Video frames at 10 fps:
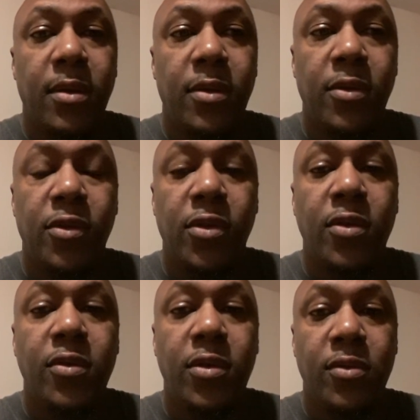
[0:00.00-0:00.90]
You
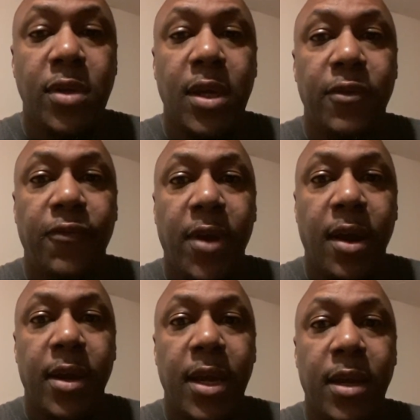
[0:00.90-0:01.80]
knew you was getting
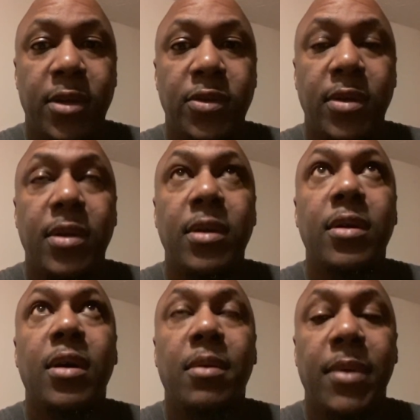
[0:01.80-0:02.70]
fired at because you can
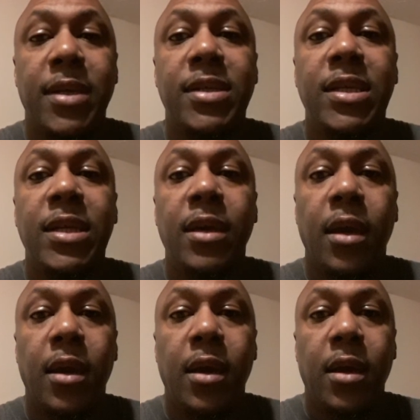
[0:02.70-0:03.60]
look up and see
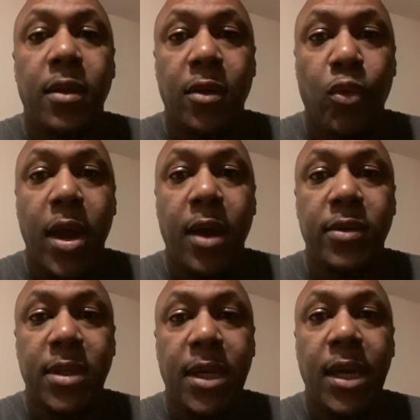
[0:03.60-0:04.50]
the
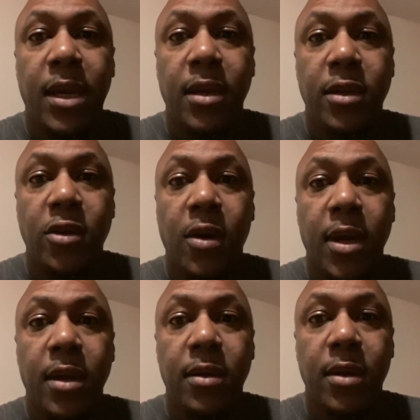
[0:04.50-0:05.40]
rounds hitting the
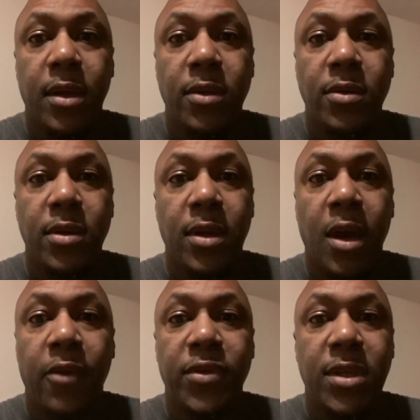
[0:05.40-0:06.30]
target. And
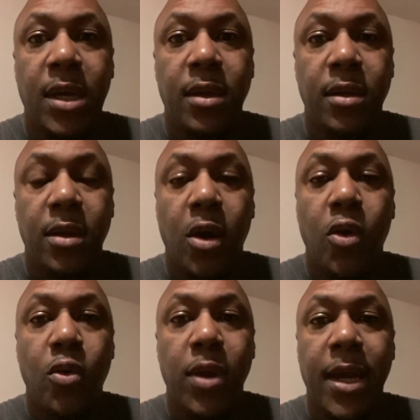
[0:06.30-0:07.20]
all of a sudden, the
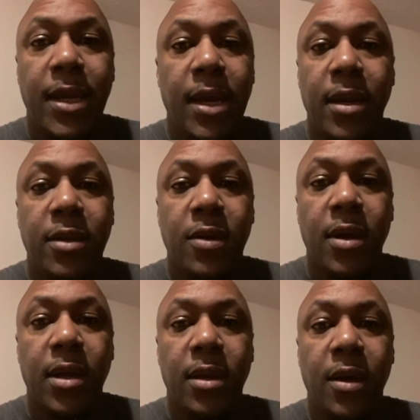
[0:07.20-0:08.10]
hole ain't there in the
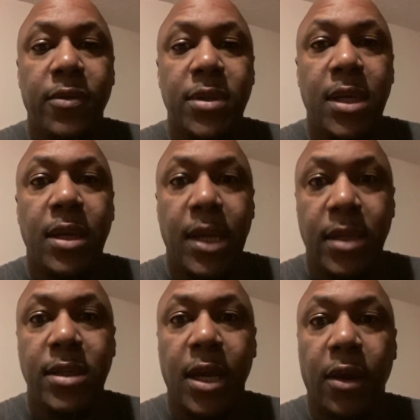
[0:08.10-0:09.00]
target, and all of a sudden,
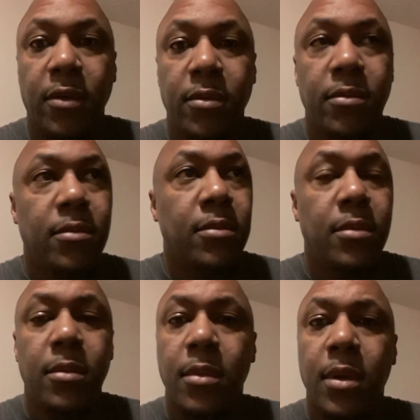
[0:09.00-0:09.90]
it's there.
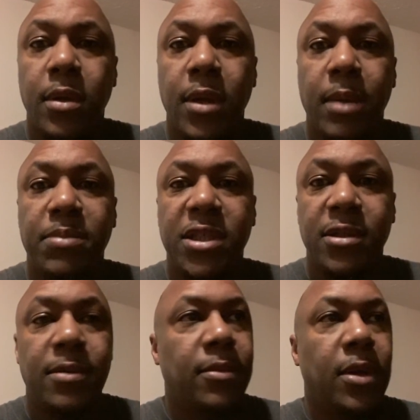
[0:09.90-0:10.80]
You're like, psh.
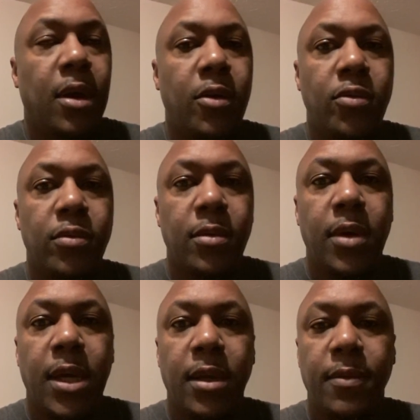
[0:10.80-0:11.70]
You're like, oh,
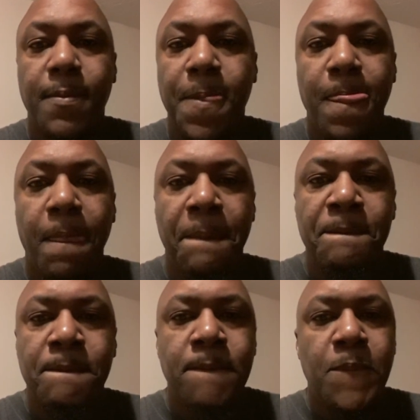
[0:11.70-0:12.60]
okay.
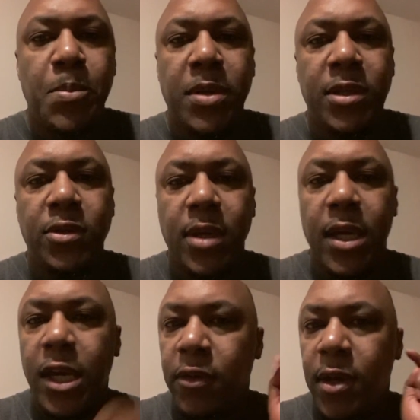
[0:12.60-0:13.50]
Plus, you can
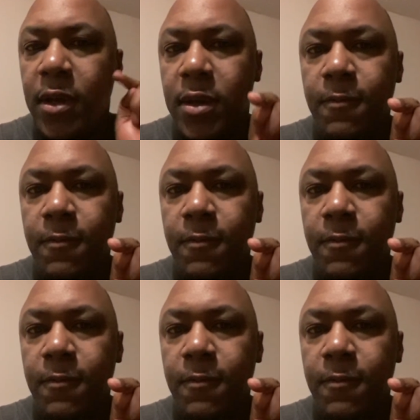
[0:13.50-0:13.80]
hear it,